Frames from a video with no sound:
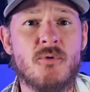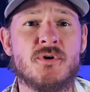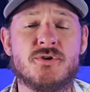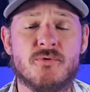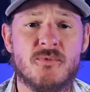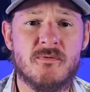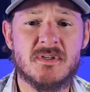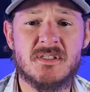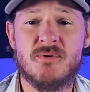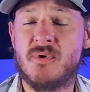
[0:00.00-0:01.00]
once you remove the
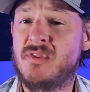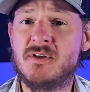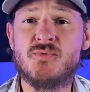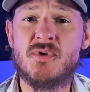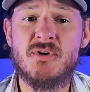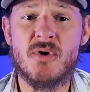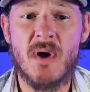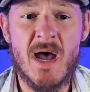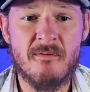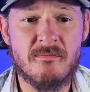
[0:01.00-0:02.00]
seat. With this one, you don't
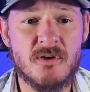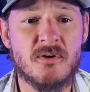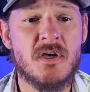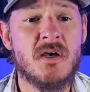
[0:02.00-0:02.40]
have to.